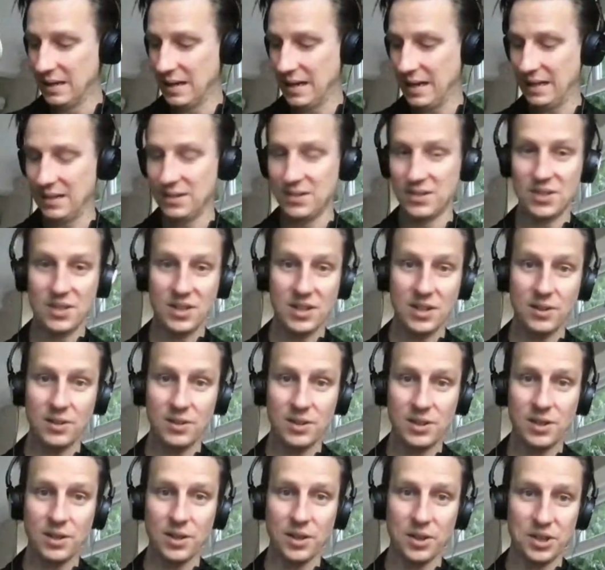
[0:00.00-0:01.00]
And
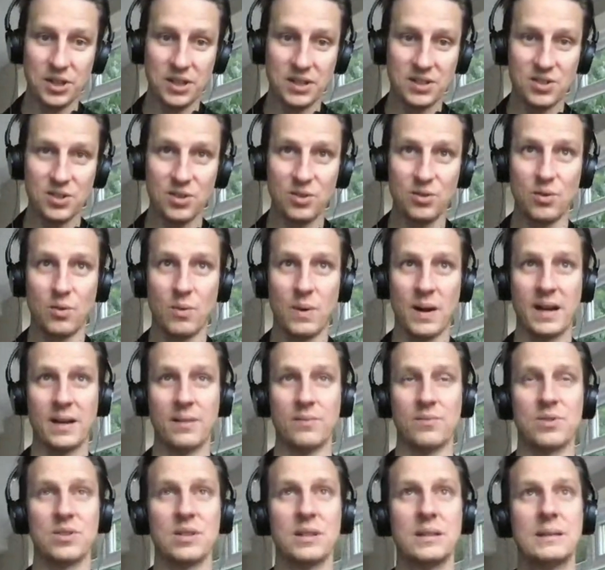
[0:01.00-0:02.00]
the other thing, too,
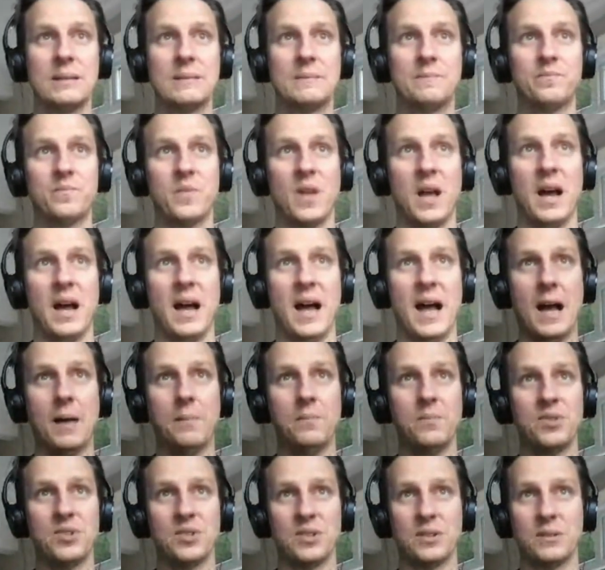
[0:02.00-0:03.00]
around
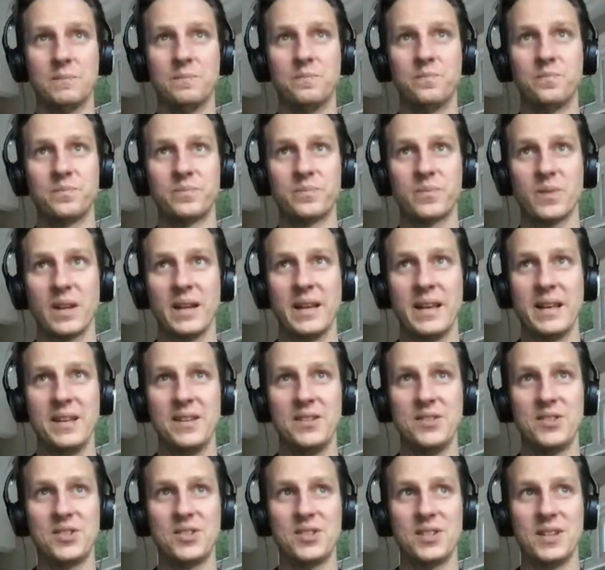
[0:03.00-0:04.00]
Hampson
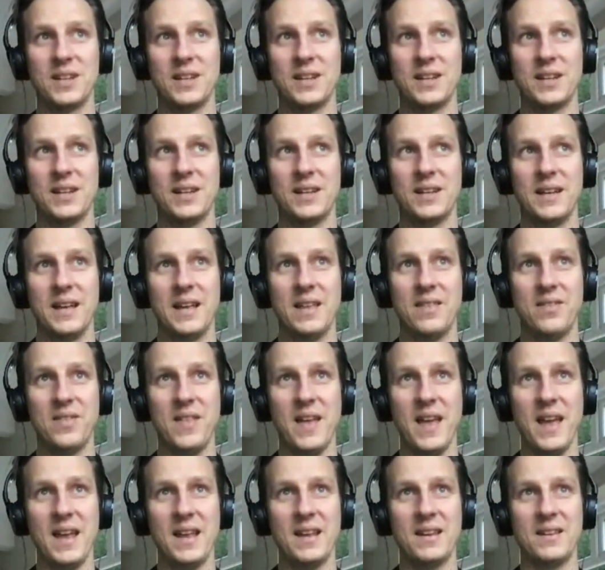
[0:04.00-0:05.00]
is it
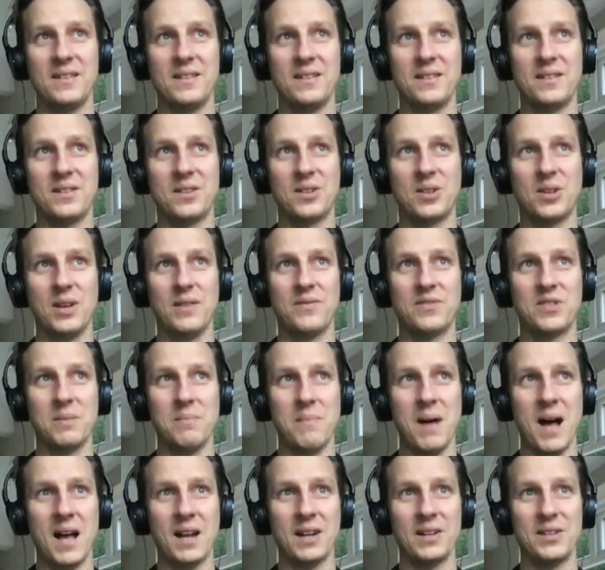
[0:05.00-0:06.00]
then gives
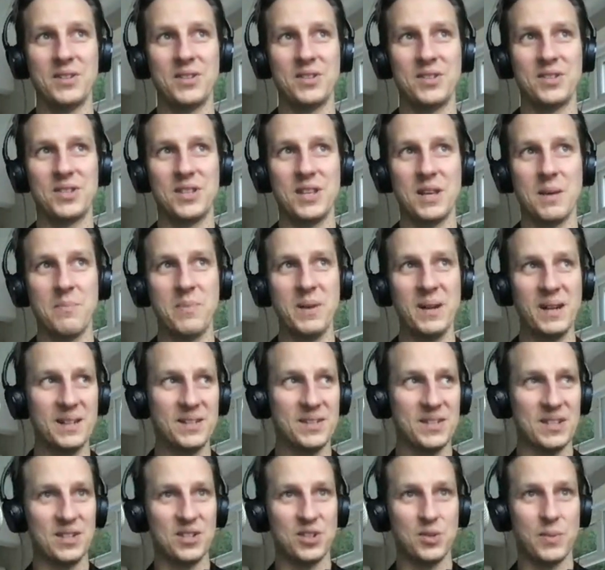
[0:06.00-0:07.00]
the Marlins the
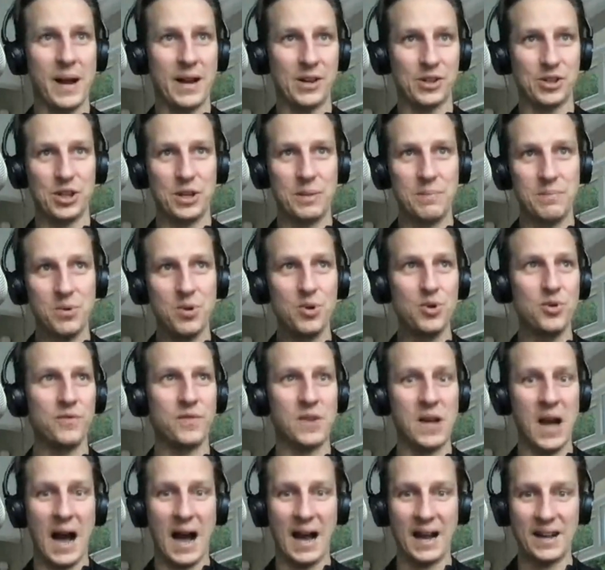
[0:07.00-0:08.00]
ability to actually
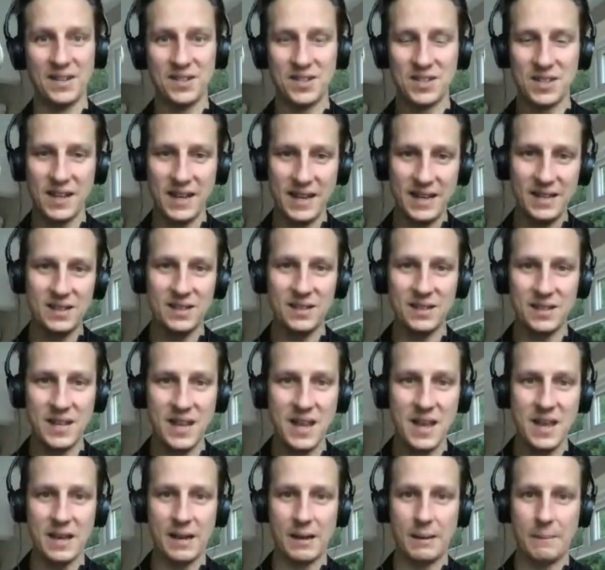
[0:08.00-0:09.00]
move guys in
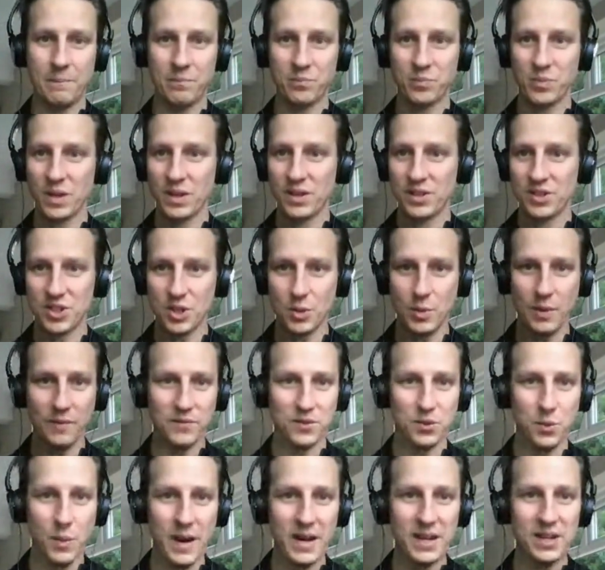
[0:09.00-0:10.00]
year. So
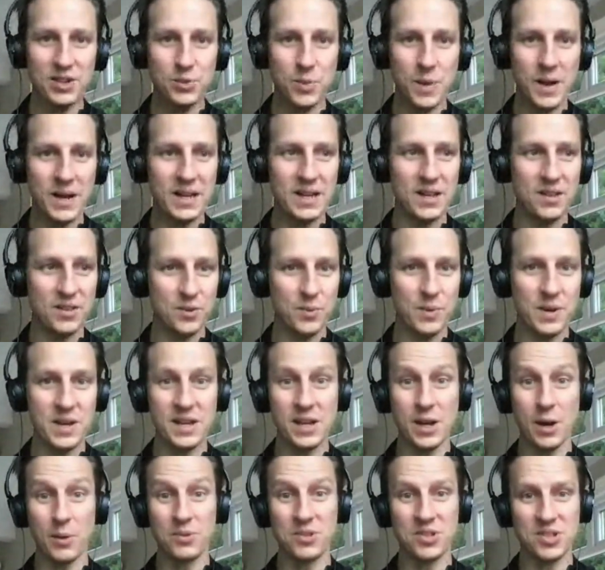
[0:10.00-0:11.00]
if
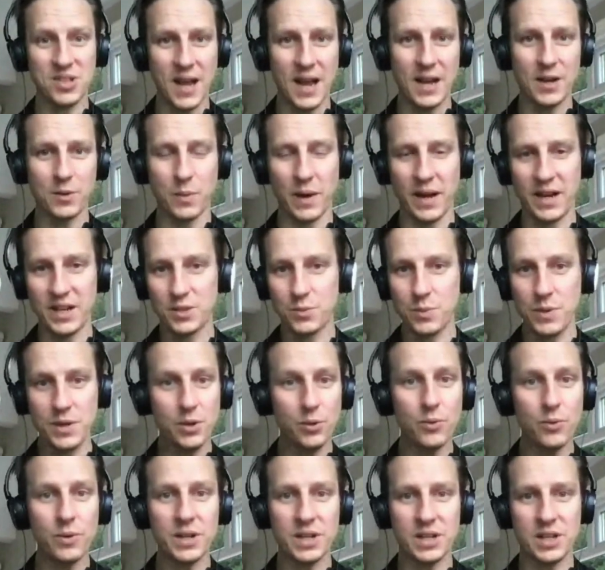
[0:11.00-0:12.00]
2023 goes sideways,
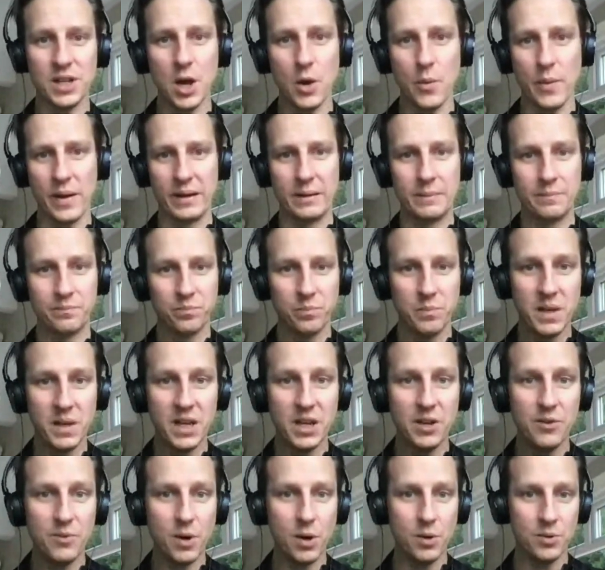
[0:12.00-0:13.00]
we already know it.
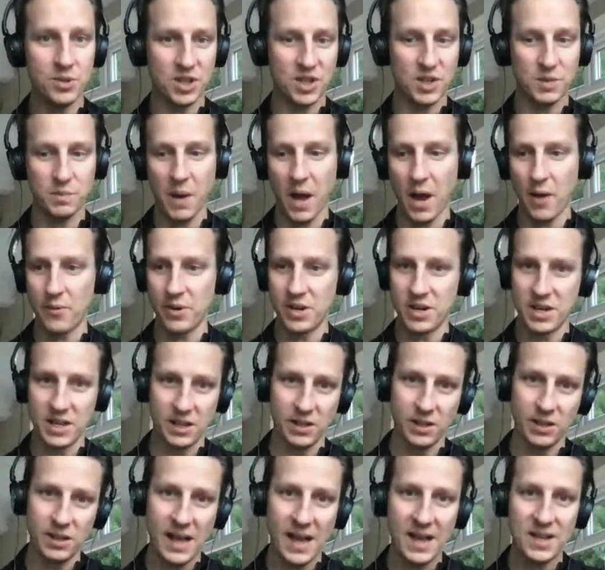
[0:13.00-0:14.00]
Mickey Rowe's expiring
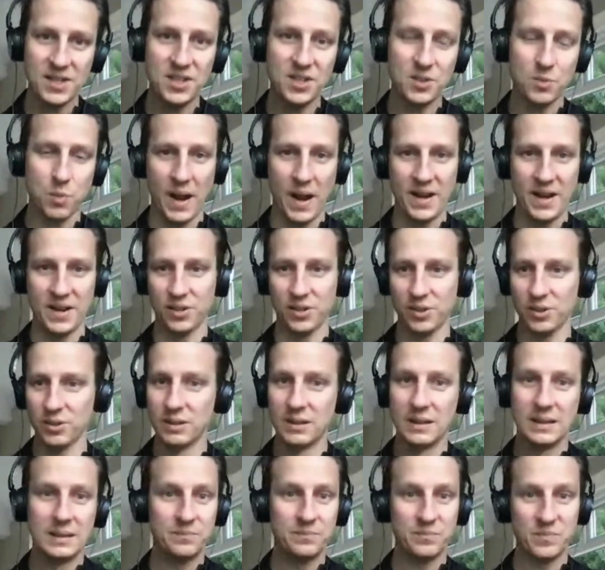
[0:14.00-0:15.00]
deal, as is
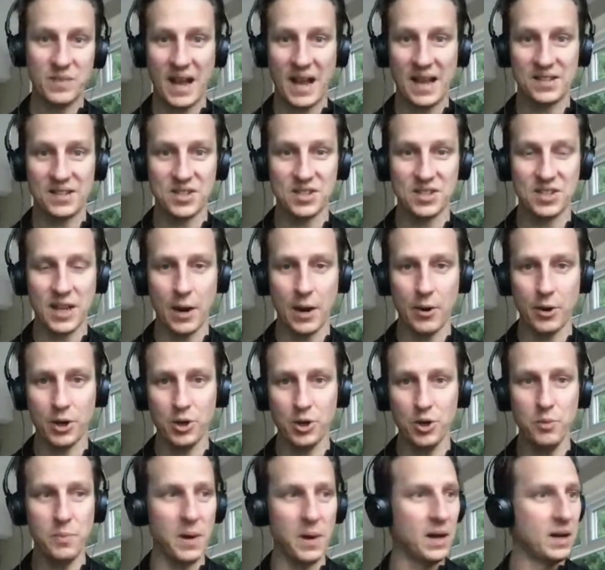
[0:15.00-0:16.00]
Wendell, as is
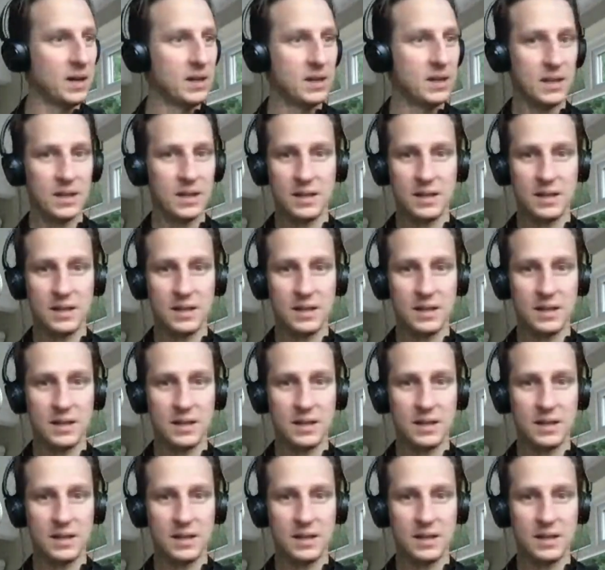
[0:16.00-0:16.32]
Garrett Cooper.